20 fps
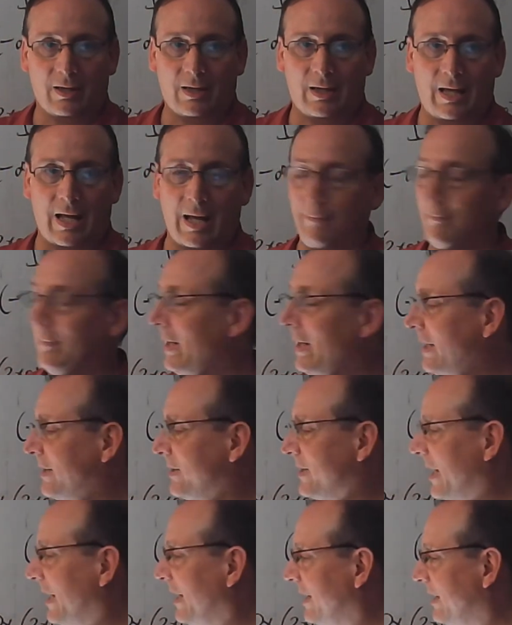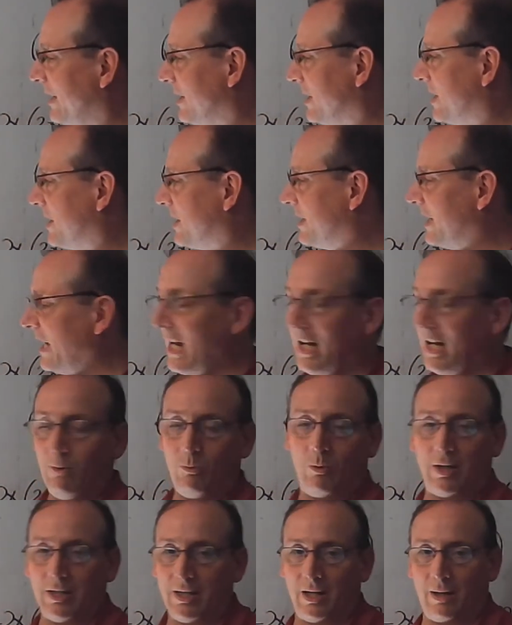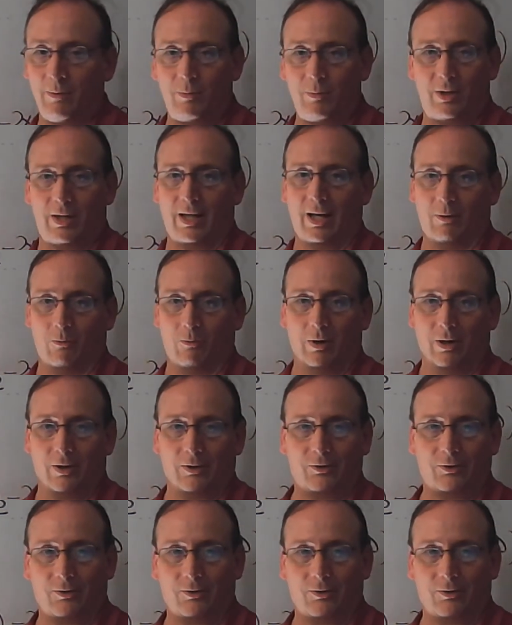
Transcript: That means I didn't say what number that was.